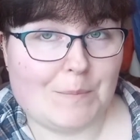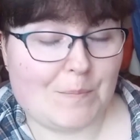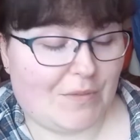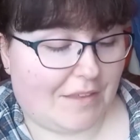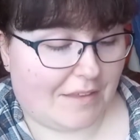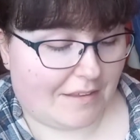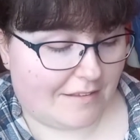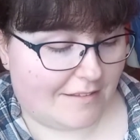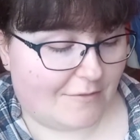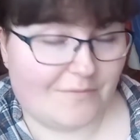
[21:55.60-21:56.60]
the
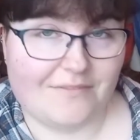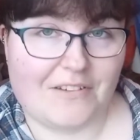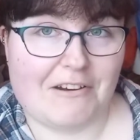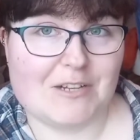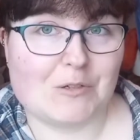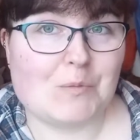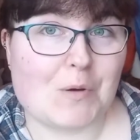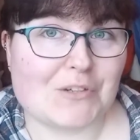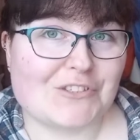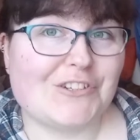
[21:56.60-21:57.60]
very tall
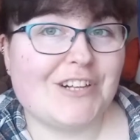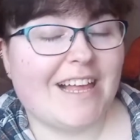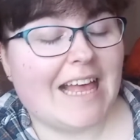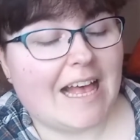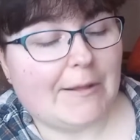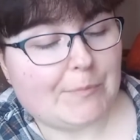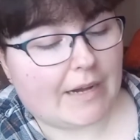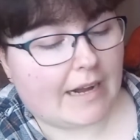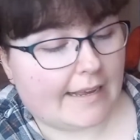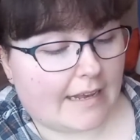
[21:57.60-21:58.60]
model.
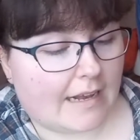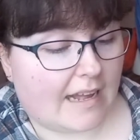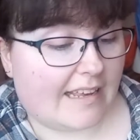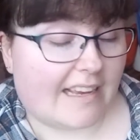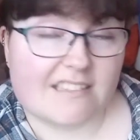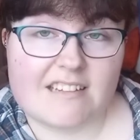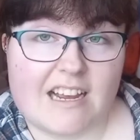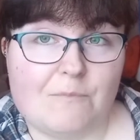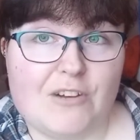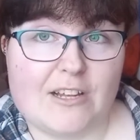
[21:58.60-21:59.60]
But
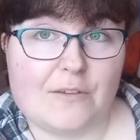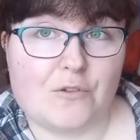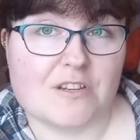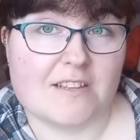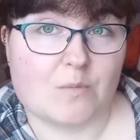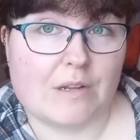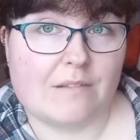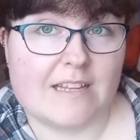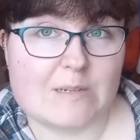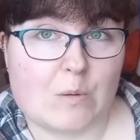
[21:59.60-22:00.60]
I'm really looking forward to this one.
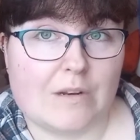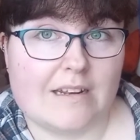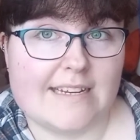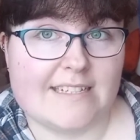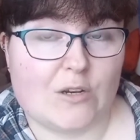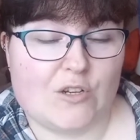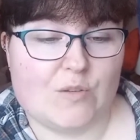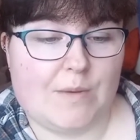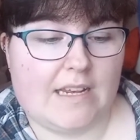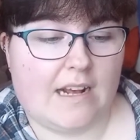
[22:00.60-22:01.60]
This one is going to
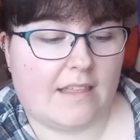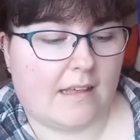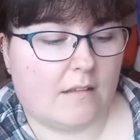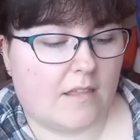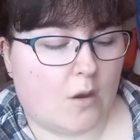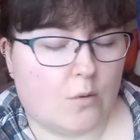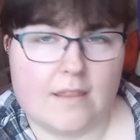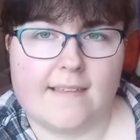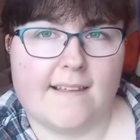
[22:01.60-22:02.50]
be, I think, the only thing that